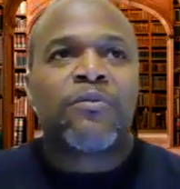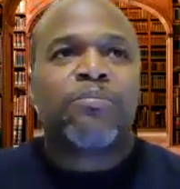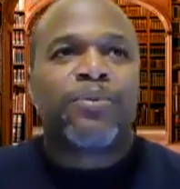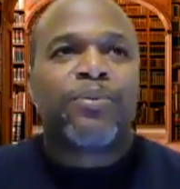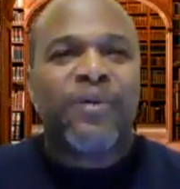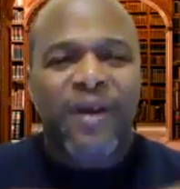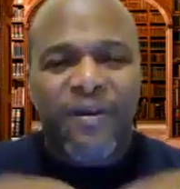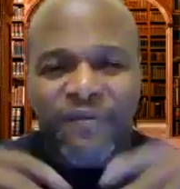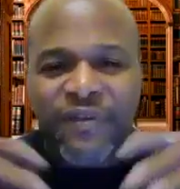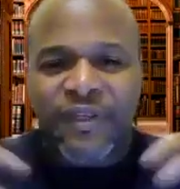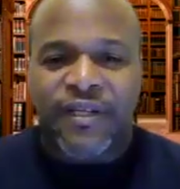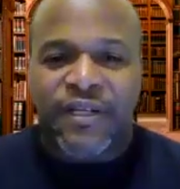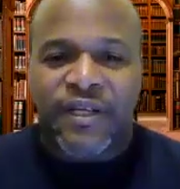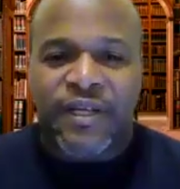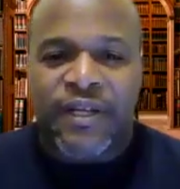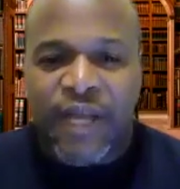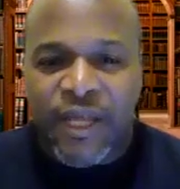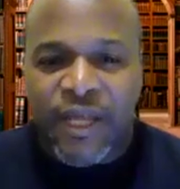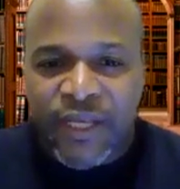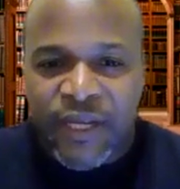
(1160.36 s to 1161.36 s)
prevalent
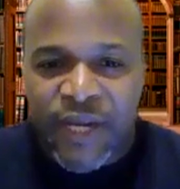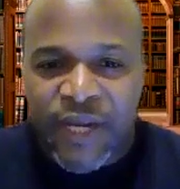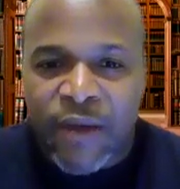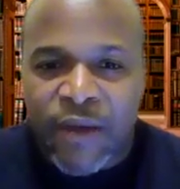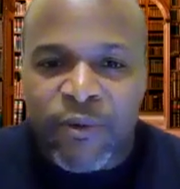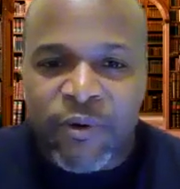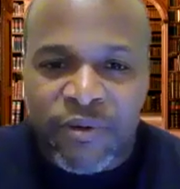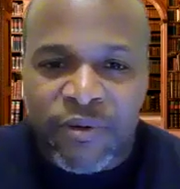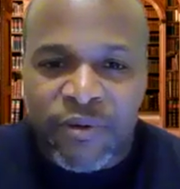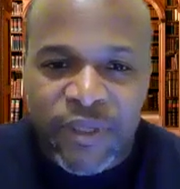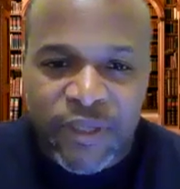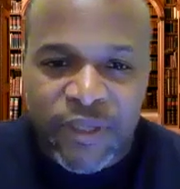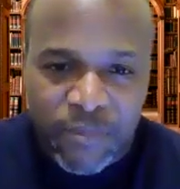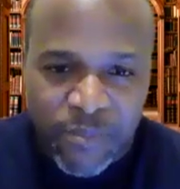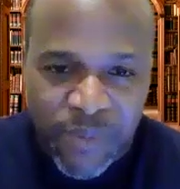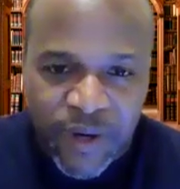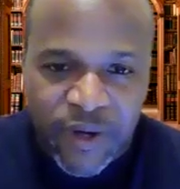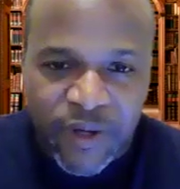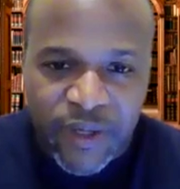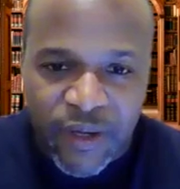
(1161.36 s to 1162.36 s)
in
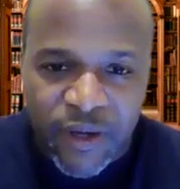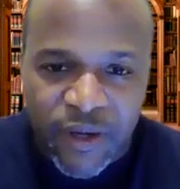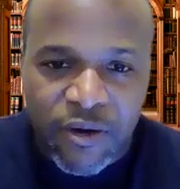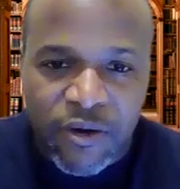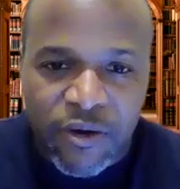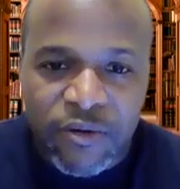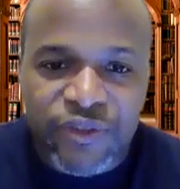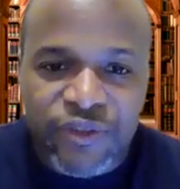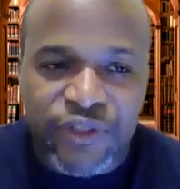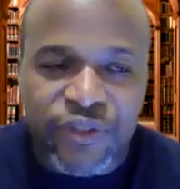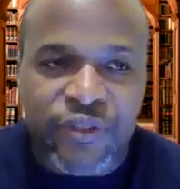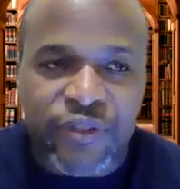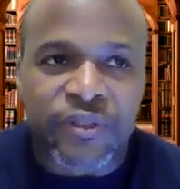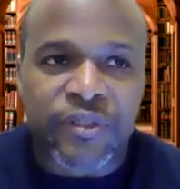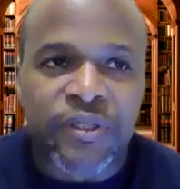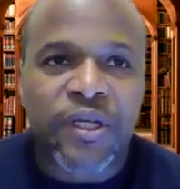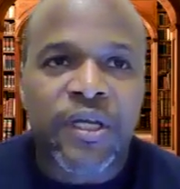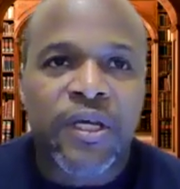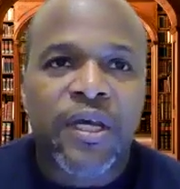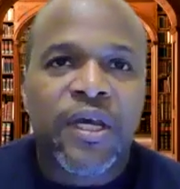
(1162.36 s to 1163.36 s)
American culture,
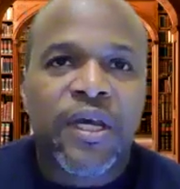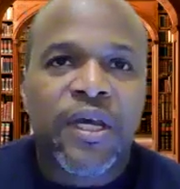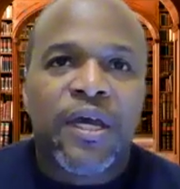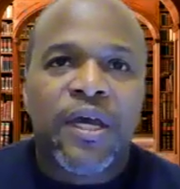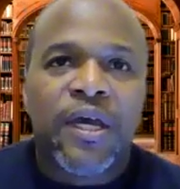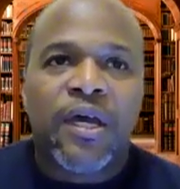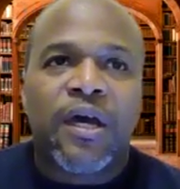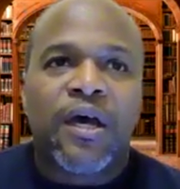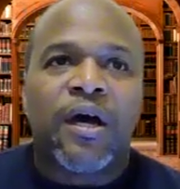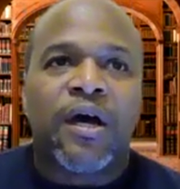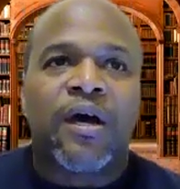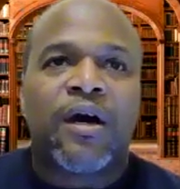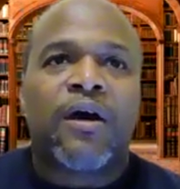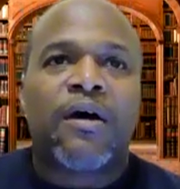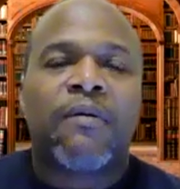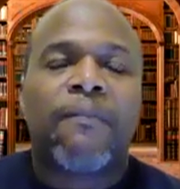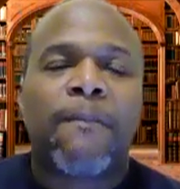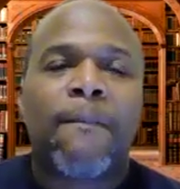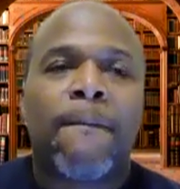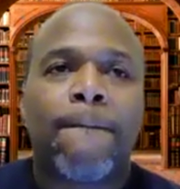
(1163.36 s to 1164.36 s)

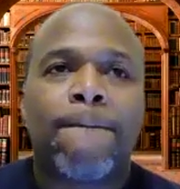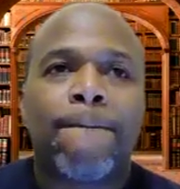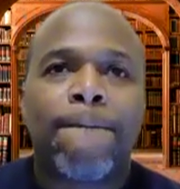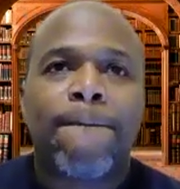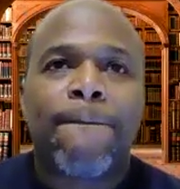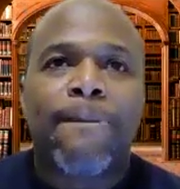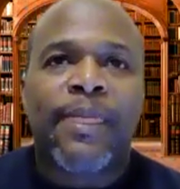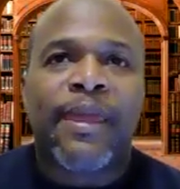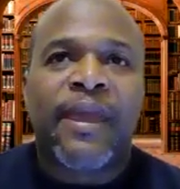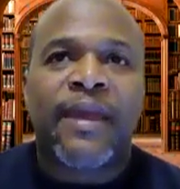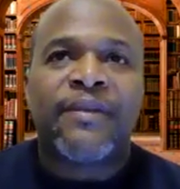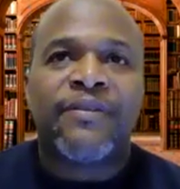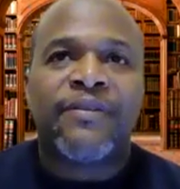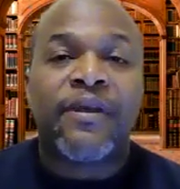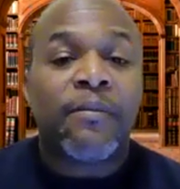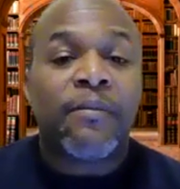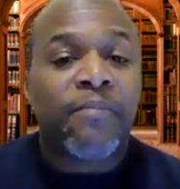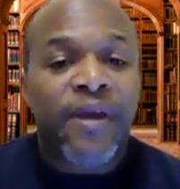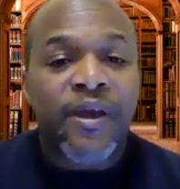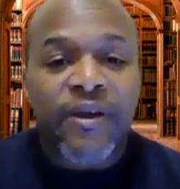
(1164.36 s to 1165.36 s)
and
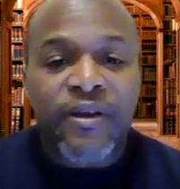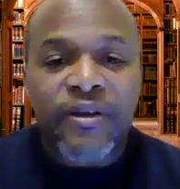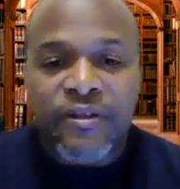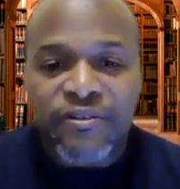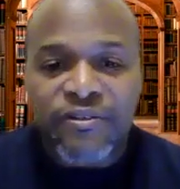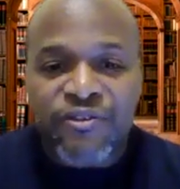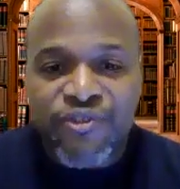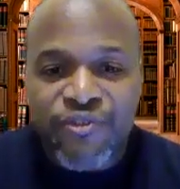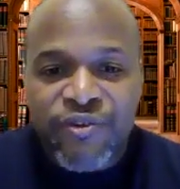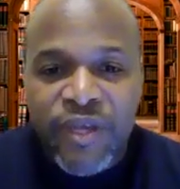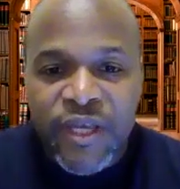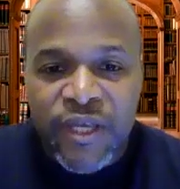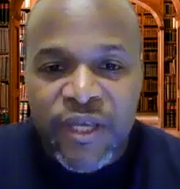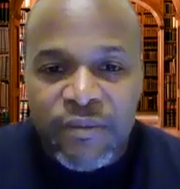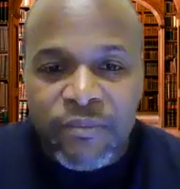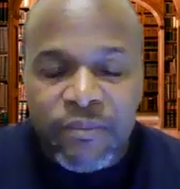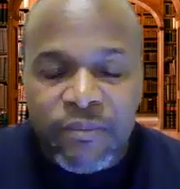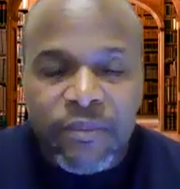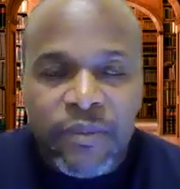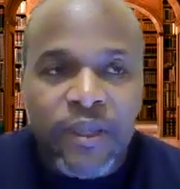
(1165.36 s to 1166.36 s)
the American
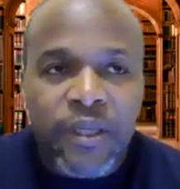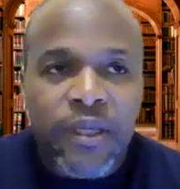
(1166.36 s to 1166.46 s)
dream.